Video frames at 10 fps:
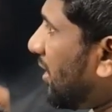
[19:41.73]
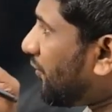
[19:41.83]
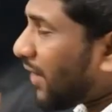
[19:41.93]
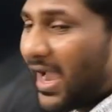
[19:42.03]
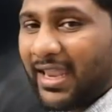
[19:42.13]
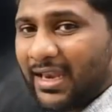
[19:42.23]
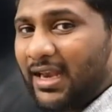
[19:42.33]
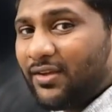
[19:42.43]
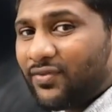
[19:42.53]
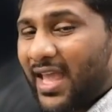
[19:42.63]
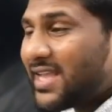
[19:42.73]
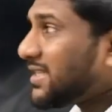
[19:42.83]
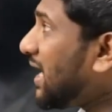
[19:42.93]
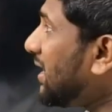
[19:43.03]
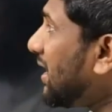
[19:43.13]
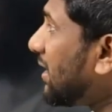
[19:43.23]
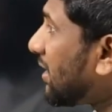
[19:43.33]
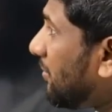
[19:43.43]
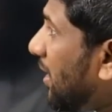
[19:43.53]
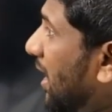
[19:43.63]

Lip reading: Then finally, if there is anything